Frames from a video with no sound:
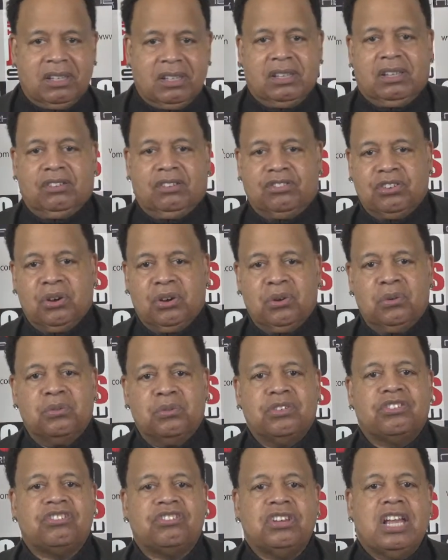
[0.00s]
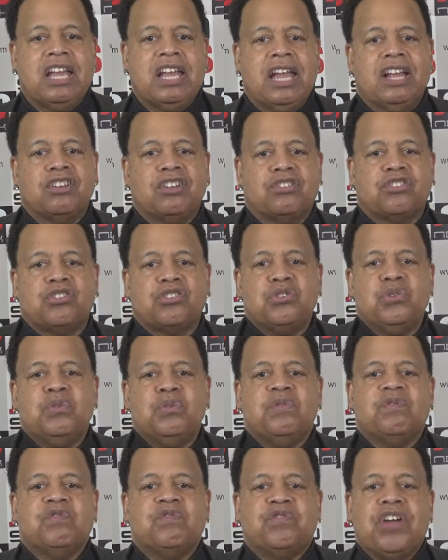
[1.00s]
So she had 2
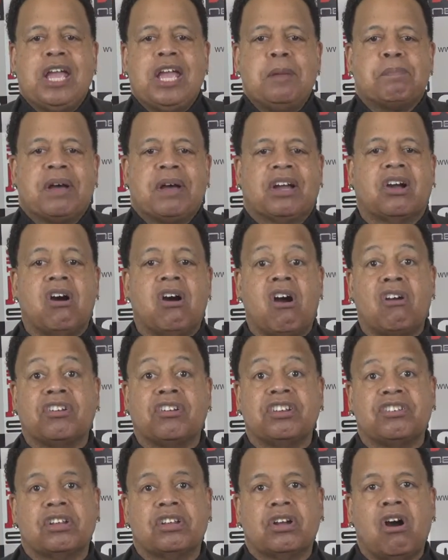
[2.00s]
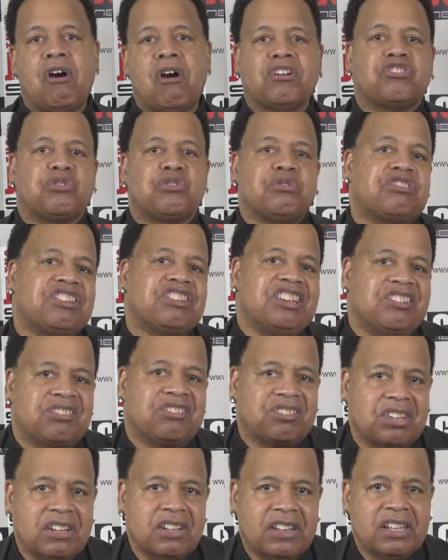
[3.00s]
vape
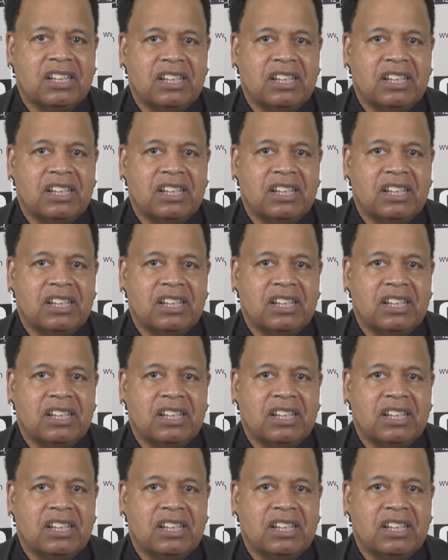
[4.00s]
cartridges.